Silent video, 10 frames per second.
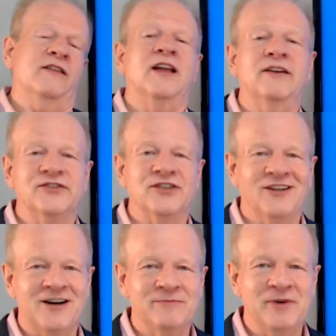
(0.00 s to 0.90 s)
That was a
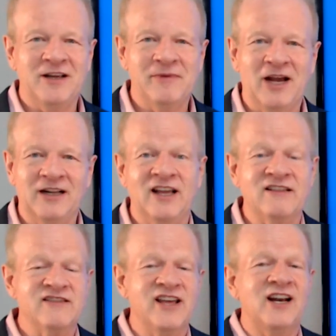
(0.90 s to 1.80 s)
lot of money back
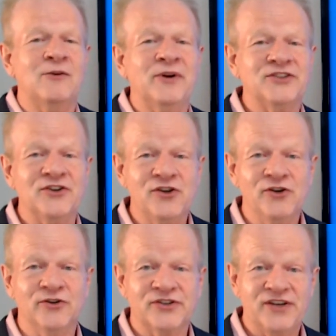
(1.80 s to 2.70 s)
then. Then I went to New
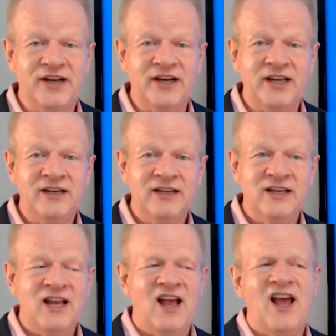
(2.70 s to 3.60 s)
York City,
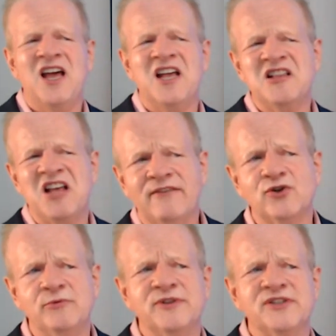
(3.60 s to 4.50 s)
and the average
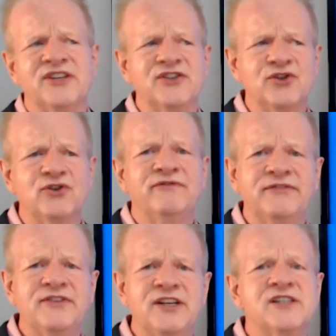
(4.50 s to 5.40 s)
room was in the
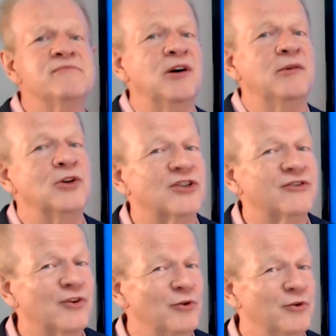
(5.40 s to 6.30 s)
250s, but most
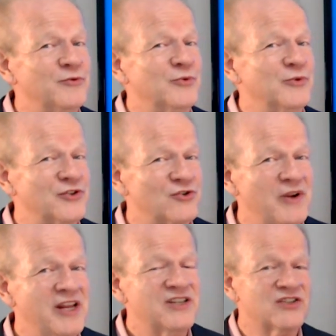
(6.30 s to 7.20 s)
of our rooms were
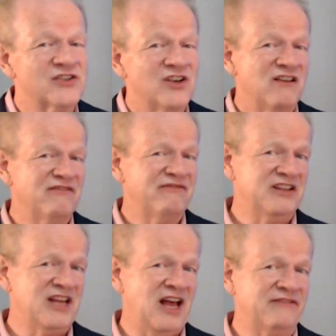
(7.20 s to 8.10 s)
suites,
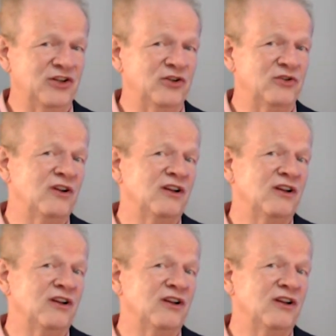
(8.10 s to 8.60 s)
5th Avenue,